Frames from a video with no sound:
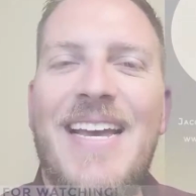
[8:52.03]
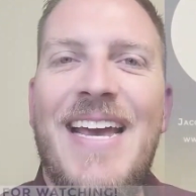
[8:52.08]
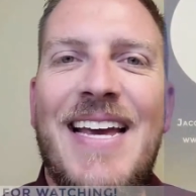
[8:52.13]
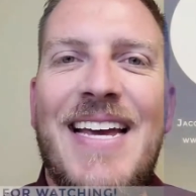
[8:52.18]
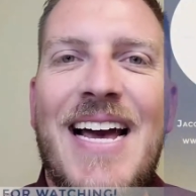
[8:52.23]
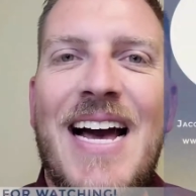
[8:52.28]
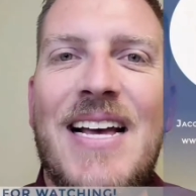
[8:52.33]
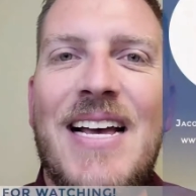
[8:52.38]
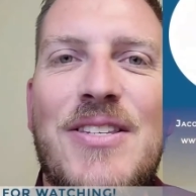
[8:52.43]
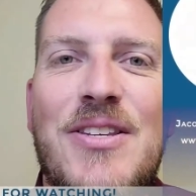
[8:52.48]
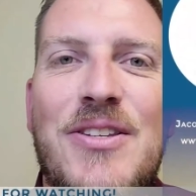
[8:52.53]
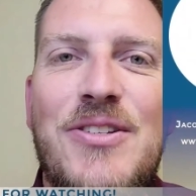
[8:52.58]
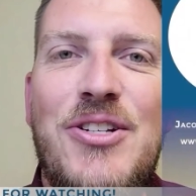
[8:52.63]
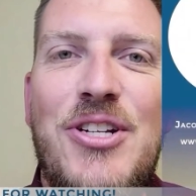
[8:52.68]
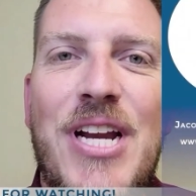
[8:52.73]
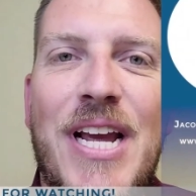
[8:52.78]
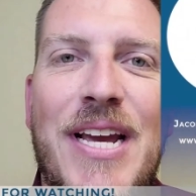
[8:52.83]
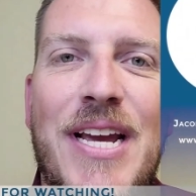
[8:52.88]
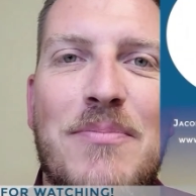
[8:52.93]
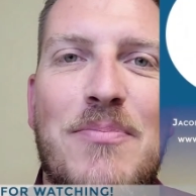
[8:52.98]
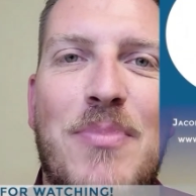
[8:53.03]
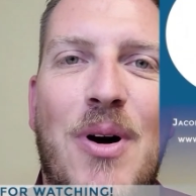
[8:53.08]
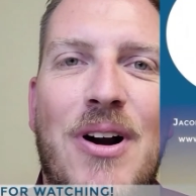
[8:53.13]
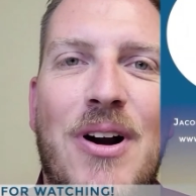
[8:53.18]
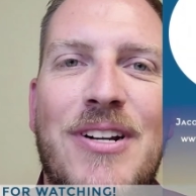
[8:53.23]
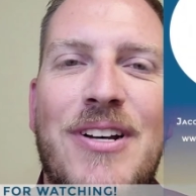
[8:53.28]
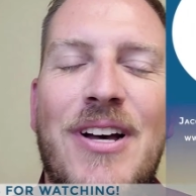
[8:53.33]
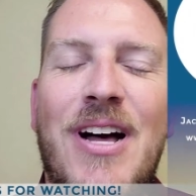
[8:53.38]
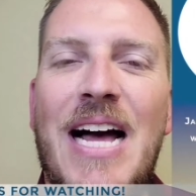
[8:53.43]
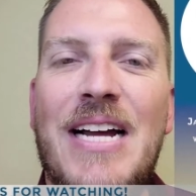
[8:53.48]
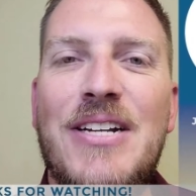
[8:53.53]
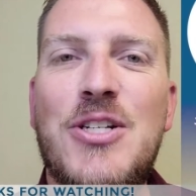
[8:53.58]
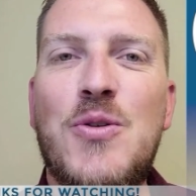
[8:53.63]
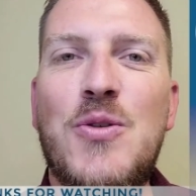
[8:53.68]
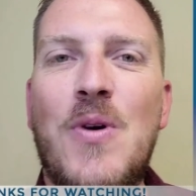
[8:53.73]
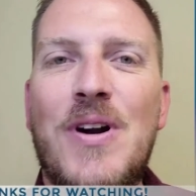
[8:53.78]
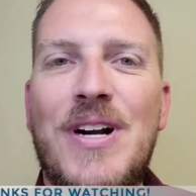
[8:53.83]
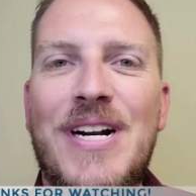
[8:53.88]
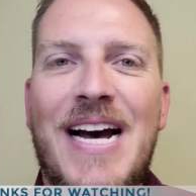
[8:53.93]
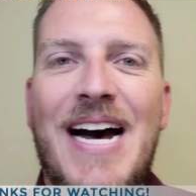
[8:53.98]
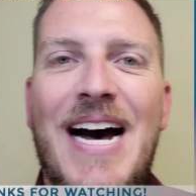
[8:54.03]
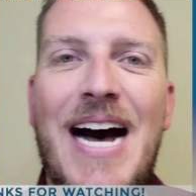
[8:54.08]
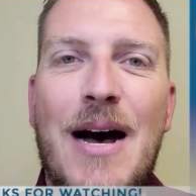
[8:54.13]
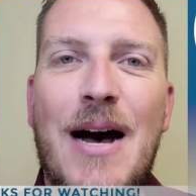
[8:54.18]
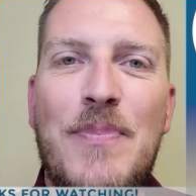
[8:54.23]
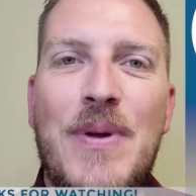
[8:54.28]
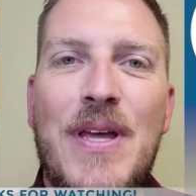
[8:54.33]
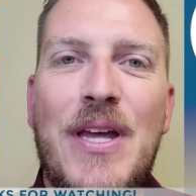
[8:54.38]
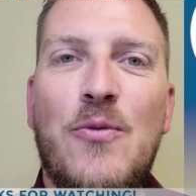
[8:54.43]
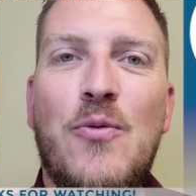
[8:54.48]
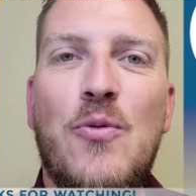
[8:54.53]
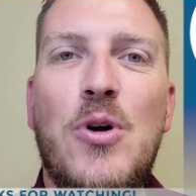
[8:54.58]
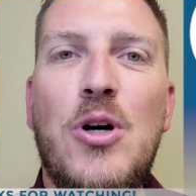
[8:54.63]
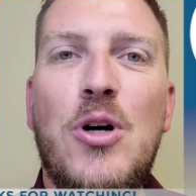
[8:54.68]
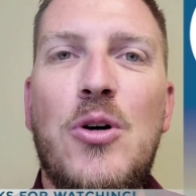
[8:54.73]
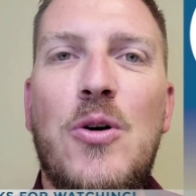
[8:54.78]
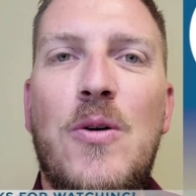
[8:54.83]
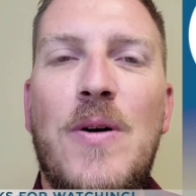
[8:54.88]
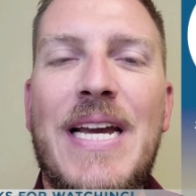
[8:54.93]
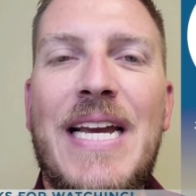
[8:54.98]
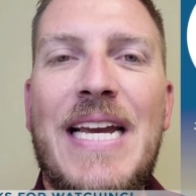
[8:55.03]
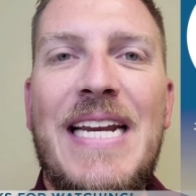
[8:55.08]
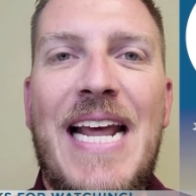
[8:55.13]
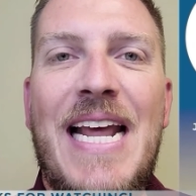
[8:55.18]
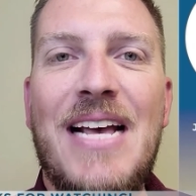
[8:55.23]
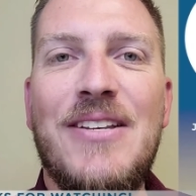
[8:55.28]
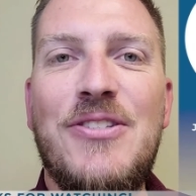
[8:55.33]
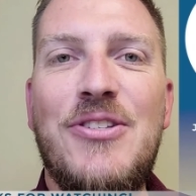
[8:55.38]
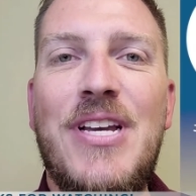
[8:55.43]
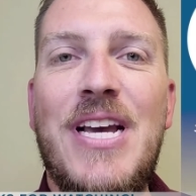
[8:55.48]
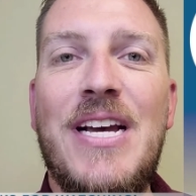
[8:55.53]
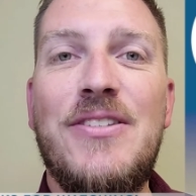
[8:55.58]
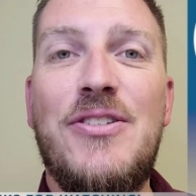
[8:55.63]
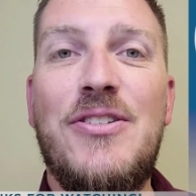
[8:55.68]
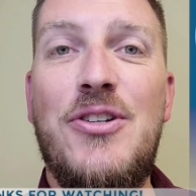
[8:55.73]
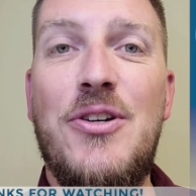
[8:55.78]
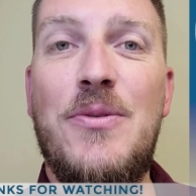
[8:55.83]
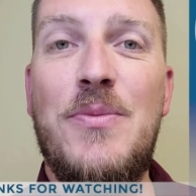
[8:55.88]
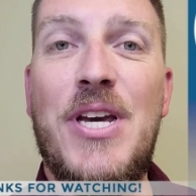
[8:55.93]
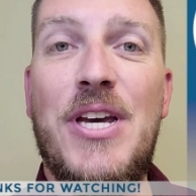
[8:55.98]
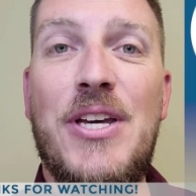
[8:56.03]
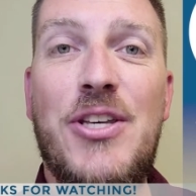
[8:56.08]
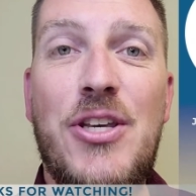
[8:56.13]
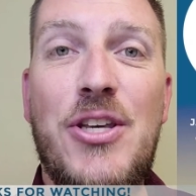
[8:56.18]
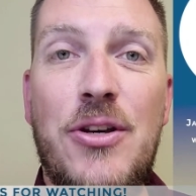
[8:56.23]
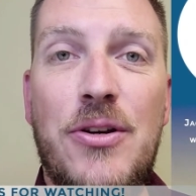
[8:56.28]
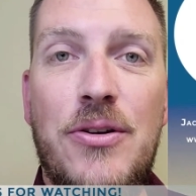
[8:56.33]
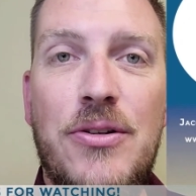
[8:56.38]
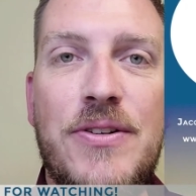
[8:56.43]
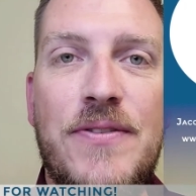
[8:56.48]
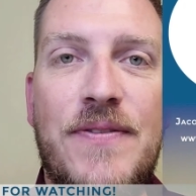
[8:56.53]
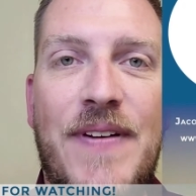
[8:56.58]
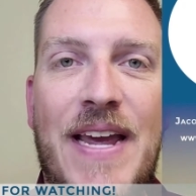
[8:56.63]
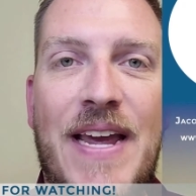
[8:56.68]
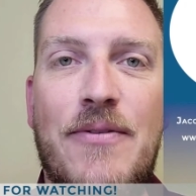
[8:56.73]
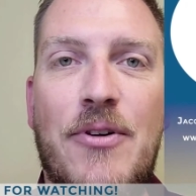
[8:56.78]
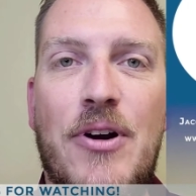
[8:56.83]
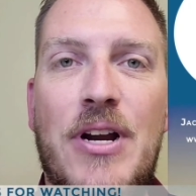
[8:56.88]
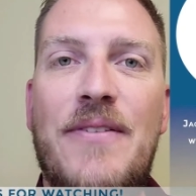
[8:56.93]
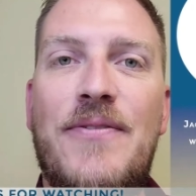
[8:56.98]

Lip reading: Hey guys, it's Jacob Barnhill. I just wanted to hop in real quick and ask you guys to do me a huge favor.